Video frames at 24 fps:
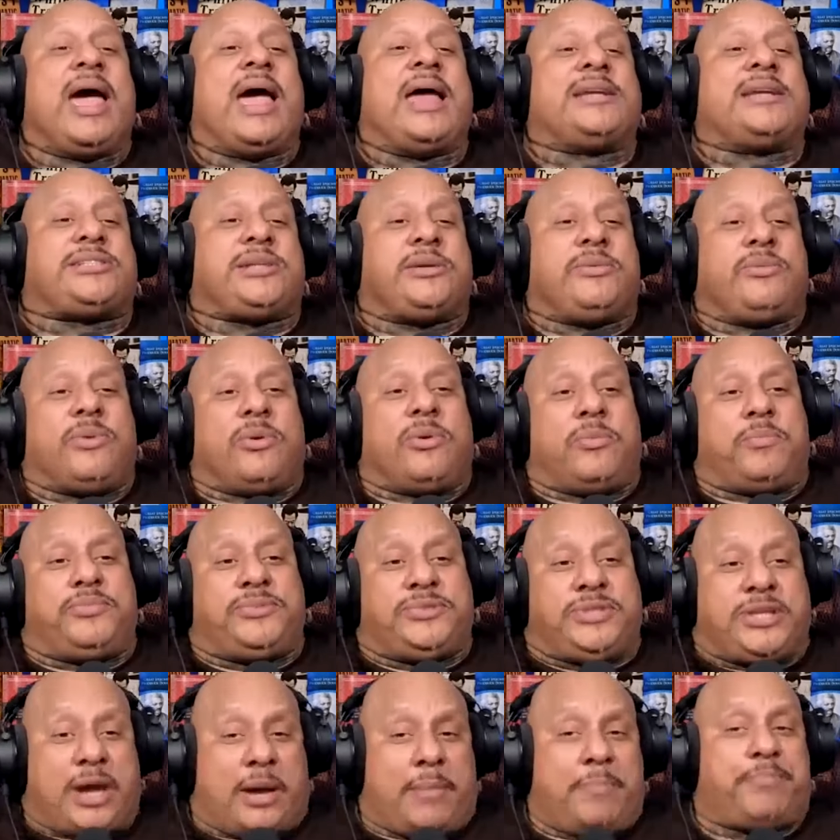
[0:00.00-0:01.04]
and she will
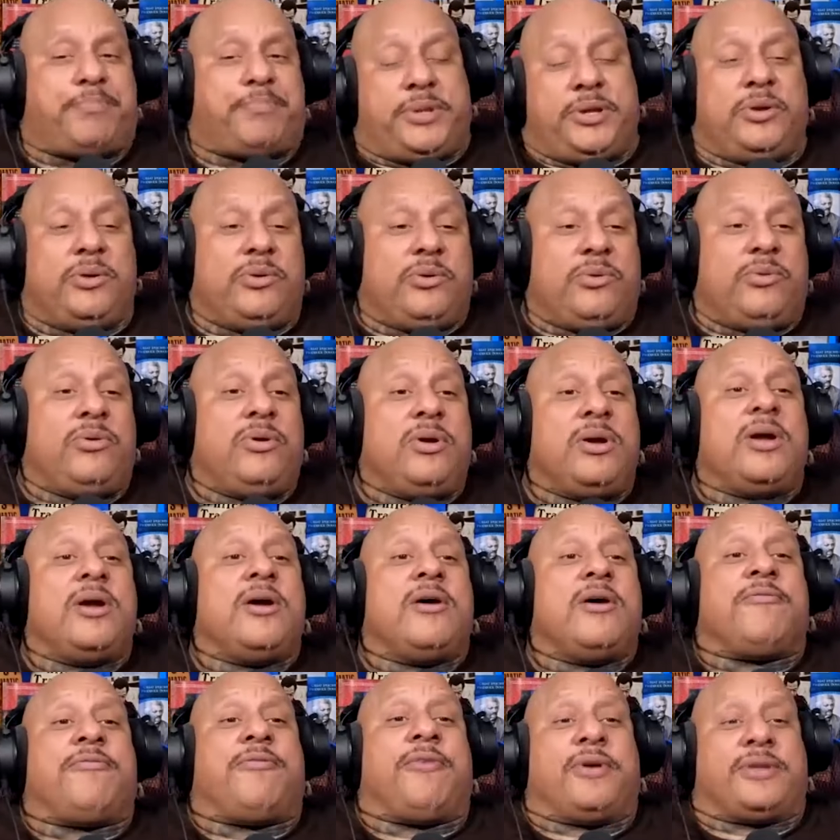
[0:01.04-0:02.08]
dump you
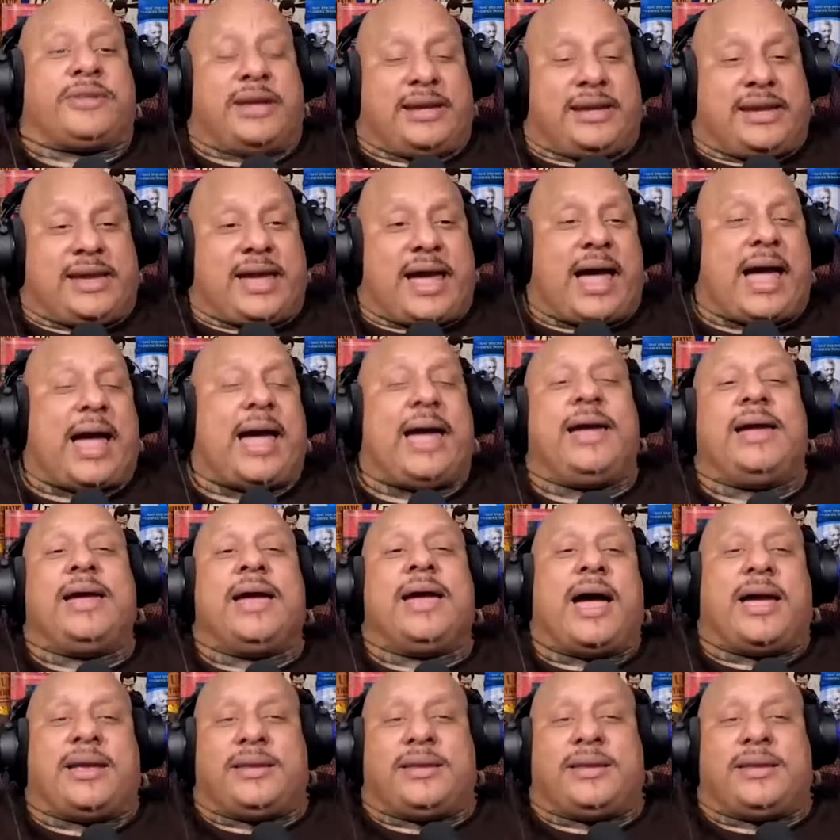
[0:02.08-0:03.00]
for the guy.